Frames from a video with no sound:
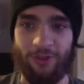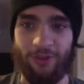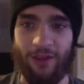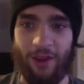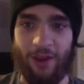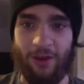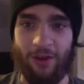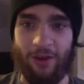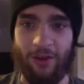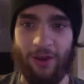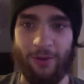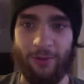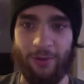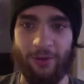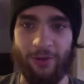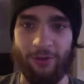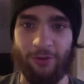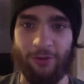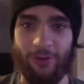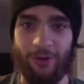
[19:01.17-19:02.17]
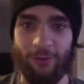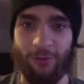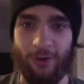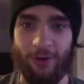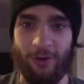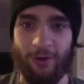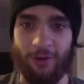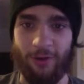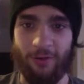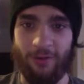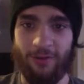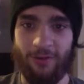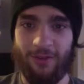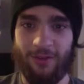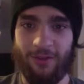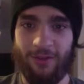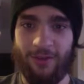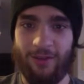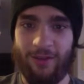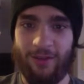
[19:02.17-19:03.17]
carrying around a bunch of fresh waters.
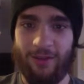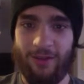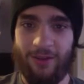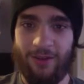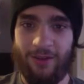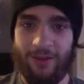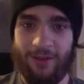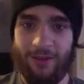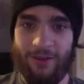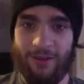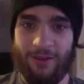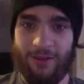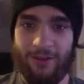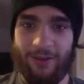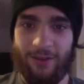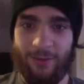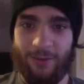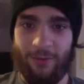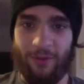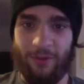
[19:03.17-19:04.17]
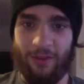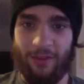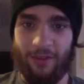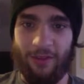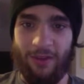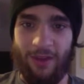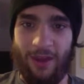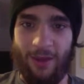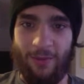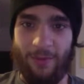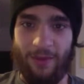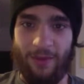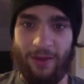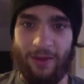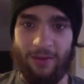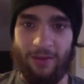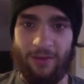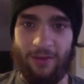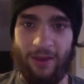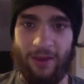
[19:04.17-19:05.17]
But since I am, I
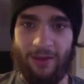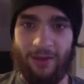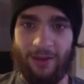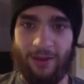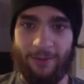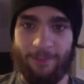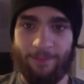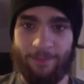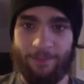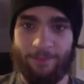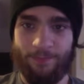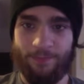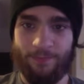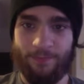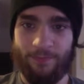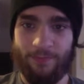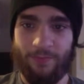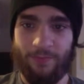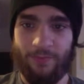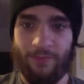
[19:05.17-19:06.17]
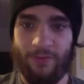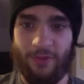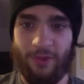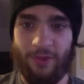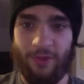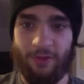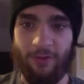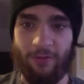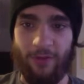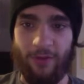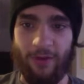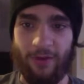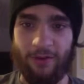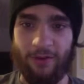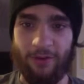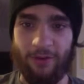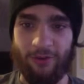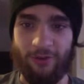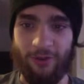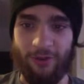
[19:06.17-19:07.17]
guess it's handy. There's the Fighting
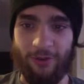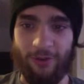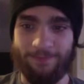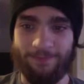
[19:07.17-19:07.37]
Dojo.